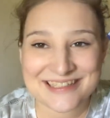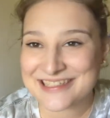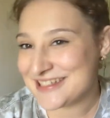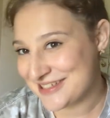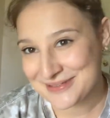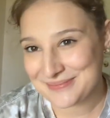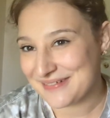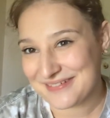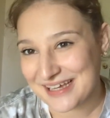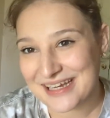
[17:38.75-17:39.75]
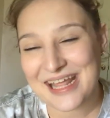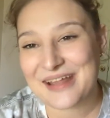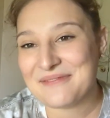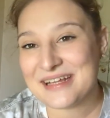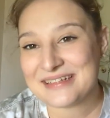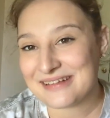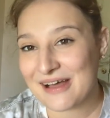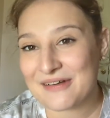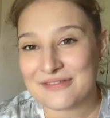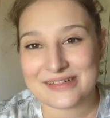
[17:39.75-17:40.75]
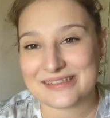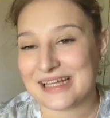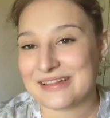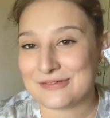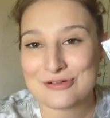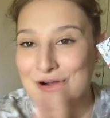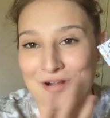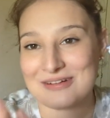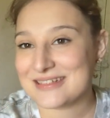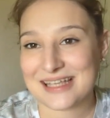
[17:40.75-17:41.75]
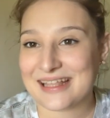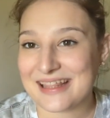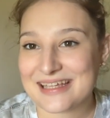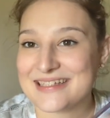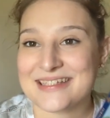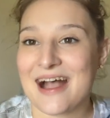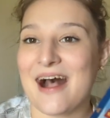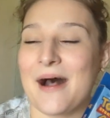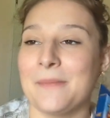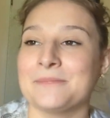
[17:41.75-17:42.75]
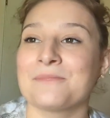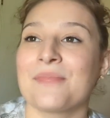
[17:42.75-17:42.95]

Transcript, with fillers: and it's super fun and we love like little cards like this um